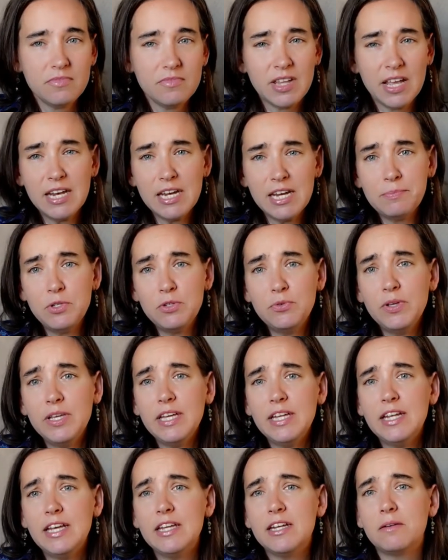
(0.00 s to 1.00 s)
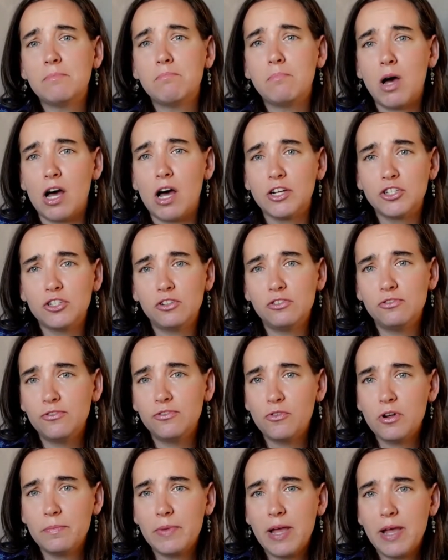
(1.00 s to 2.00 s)
And I'm doing it in a module
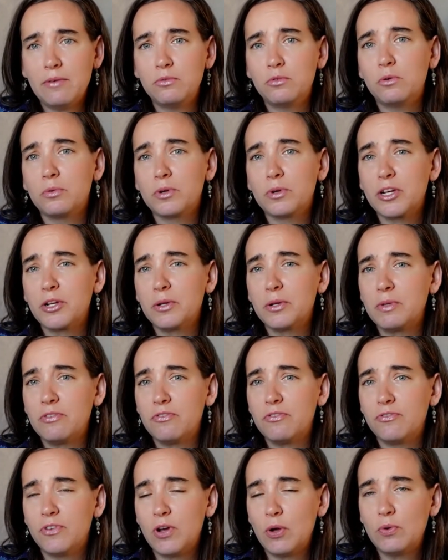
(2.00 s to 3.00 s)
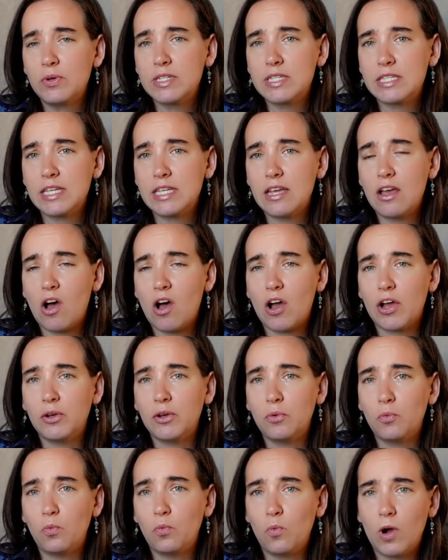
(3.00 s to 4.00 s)
format where we're going to be focusing
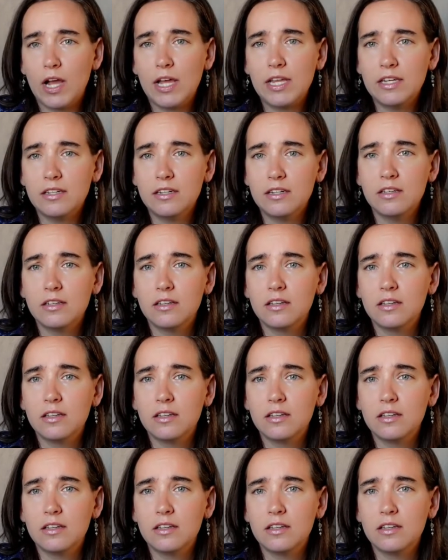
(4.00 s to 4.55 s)
on one